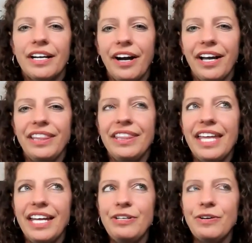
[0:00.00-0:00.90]
go, and
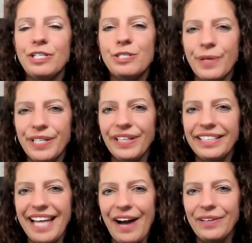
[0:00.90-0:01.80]
then you can dwindle
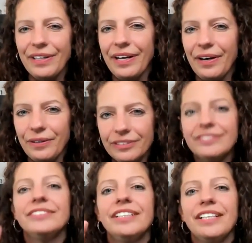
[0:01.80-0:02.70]
it down and go,